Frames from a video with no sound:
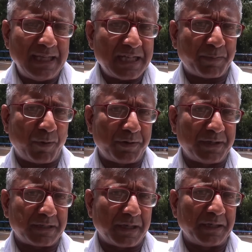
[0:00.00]
these
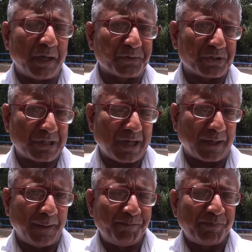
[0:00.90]
projects are now
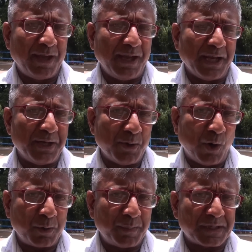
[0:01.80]
stuck.
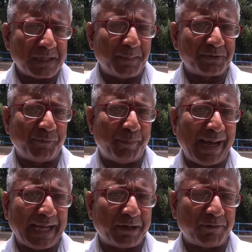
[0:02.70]
Enormous sums of
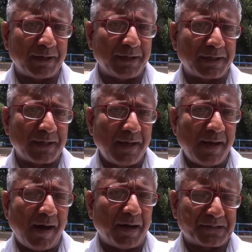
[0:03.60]
bank credit
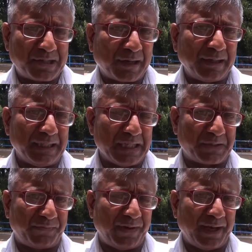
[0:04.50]
are stuck in
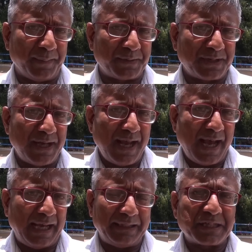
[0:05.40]
these firms,
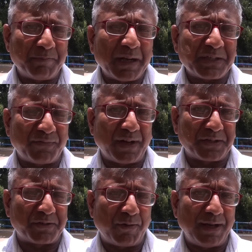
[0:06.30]
and there's much
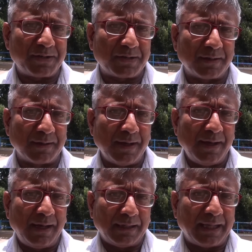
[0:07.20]
frustration
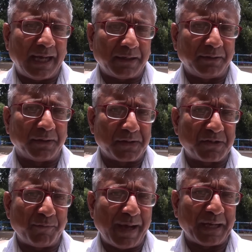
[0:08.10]
that the
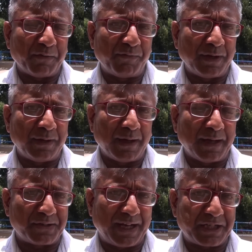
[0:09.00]
Reserve Bank of India
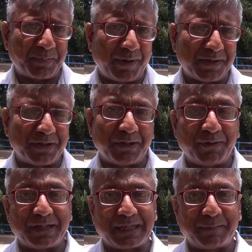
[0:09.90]
has expressed in the
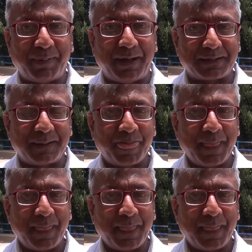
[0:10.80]
recent past.